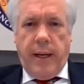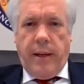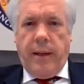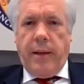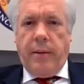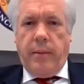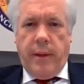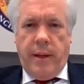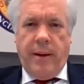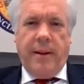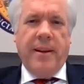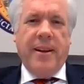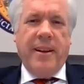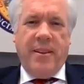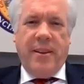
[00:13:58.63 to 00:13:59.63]

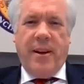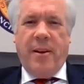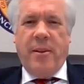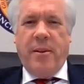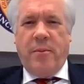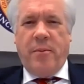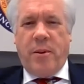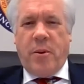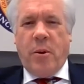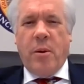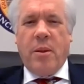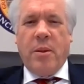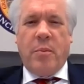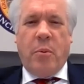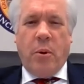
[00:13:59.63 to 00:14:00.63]

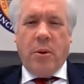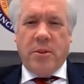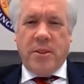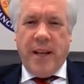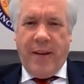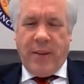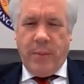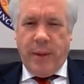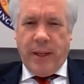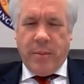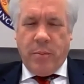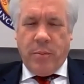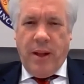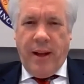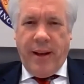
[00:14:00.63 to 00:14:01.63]
The portals have to be
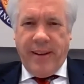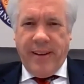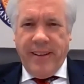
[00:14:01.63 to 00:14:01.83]
compliant.